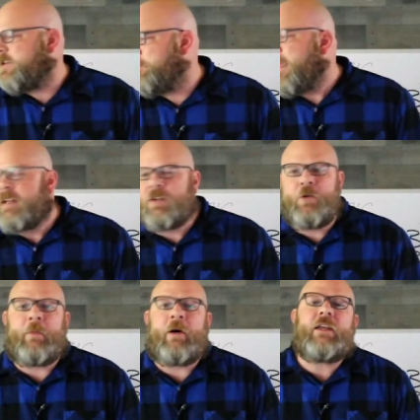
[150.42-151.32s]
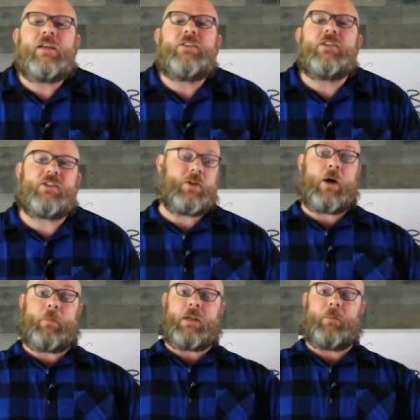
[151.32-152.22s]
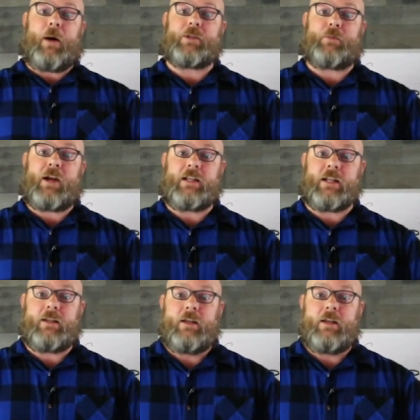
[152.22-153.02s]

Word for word: to make new monkeys. And so now Monkey Mama's pregnant.